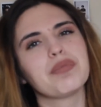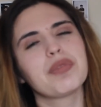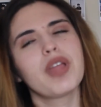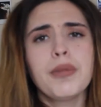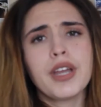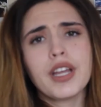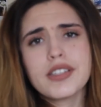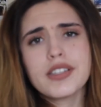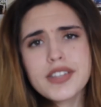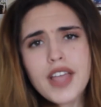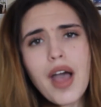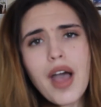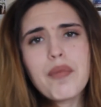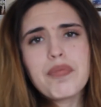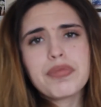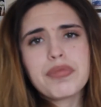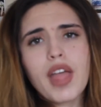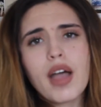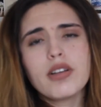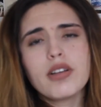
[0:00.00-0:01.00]
Because yeah,
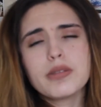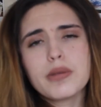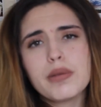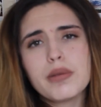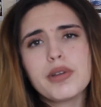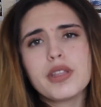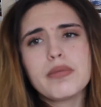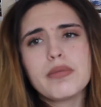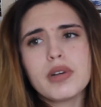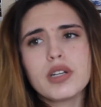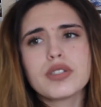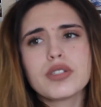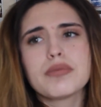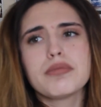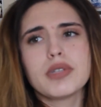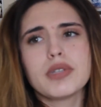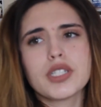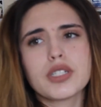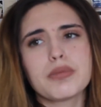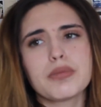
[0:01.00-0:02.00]
that was probably the most
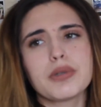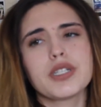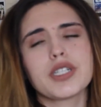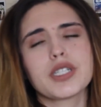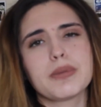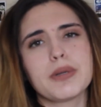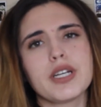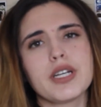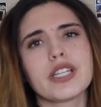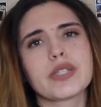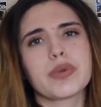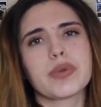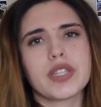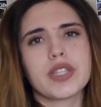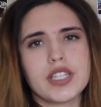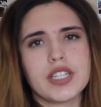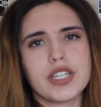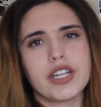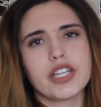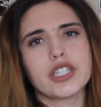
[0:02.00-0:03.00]
miserable experience with a
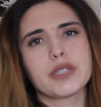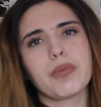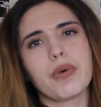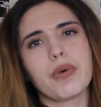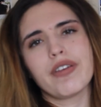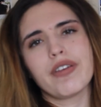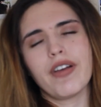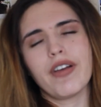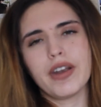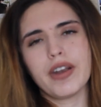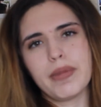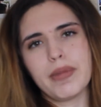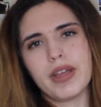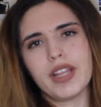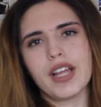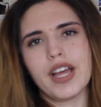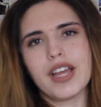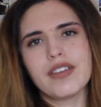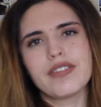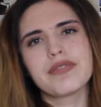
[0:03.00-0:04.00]
teenage I've had in my
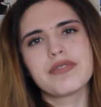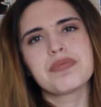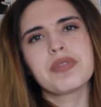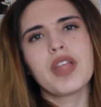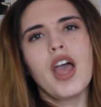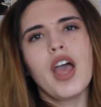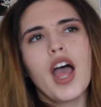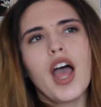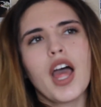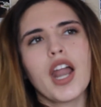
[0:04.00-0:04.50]
life.